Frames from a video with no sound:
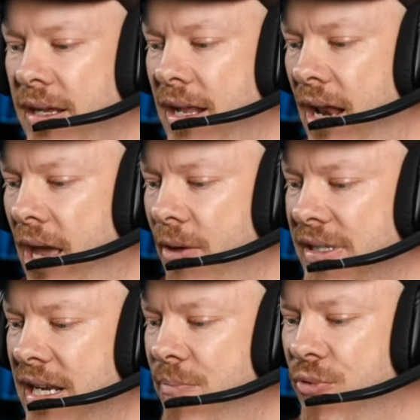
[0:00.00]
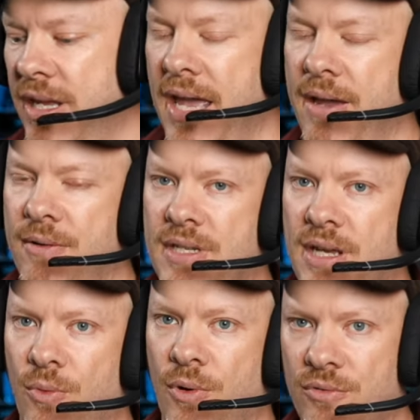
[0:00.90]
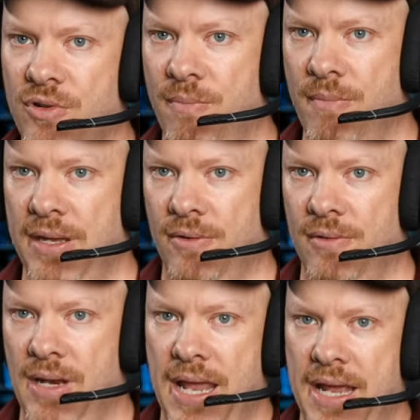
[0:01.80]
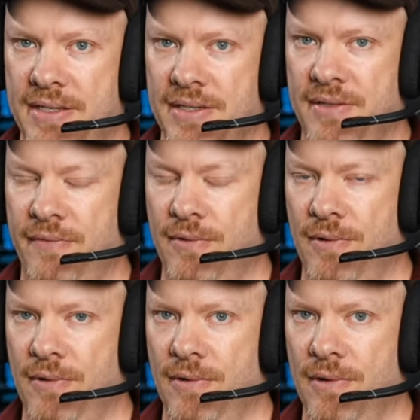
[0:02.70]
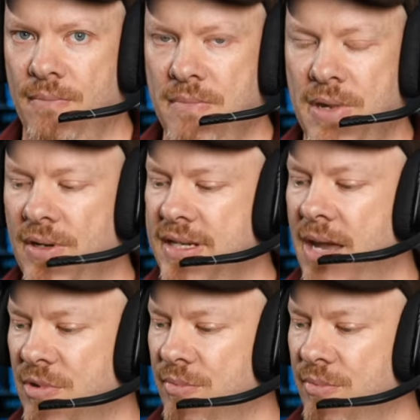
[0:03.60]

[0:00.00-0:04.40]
Now Laowa did bring out a 100 mil lens for mirrorless cameras,